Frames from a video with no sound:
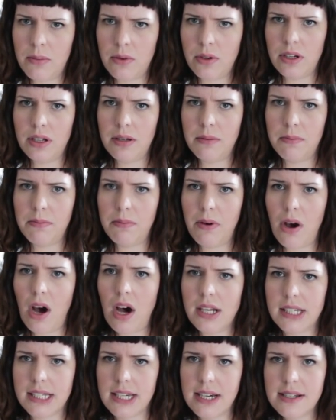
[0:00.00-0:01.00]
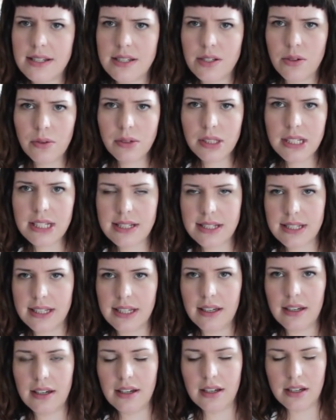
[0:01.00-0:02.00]
or in podcasts, you only
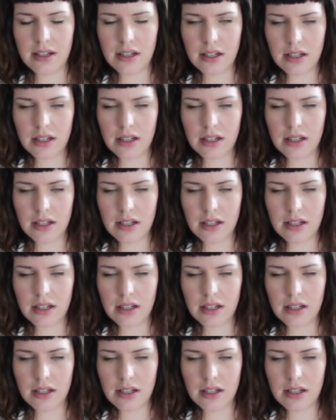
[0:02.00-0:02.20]
see